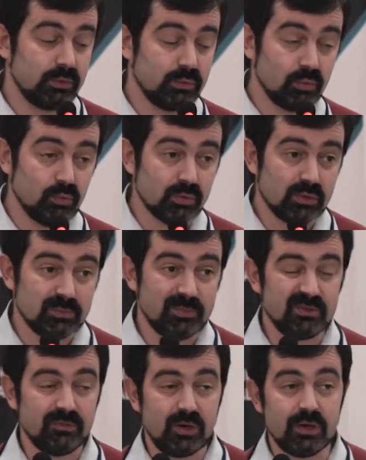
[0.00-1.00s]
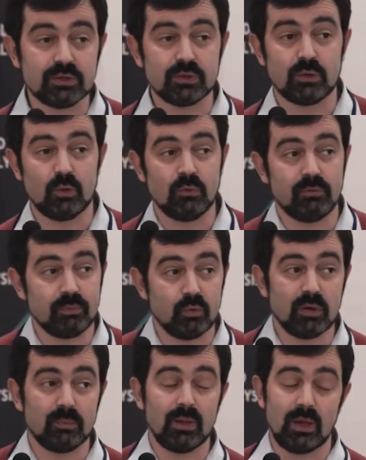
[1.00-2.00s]
to a specification of
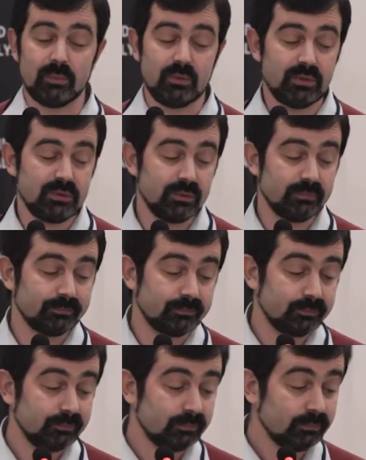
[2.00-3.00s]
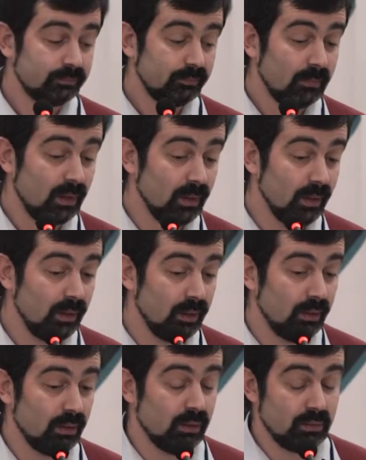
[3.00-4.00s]
program libraries,
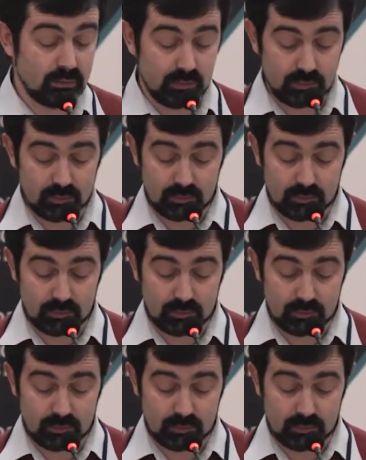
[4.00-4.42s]
and